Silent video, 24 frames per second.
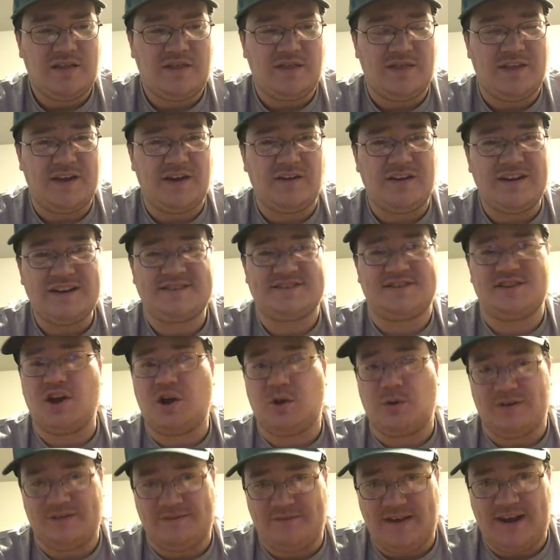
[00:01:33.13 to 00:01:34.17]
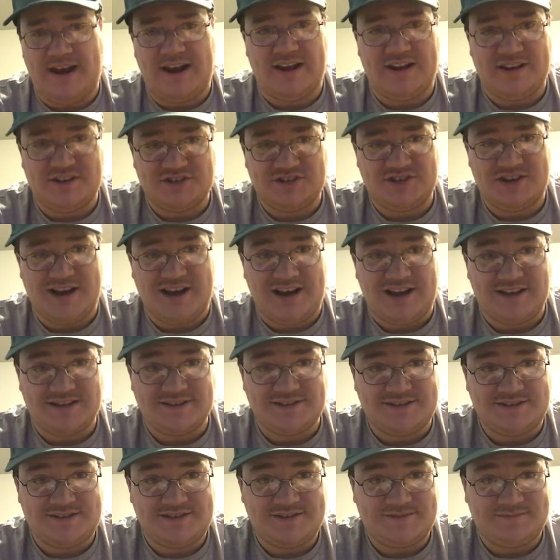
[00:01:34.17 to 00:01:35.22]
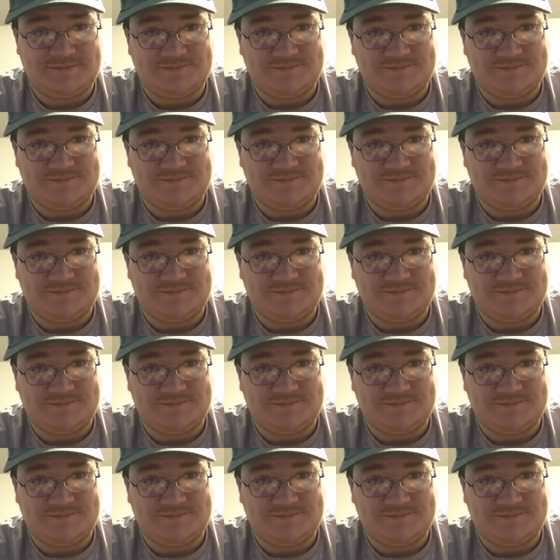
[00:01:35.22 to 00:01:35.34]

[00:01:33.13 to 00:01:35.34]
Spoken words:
there is no advantage, guys.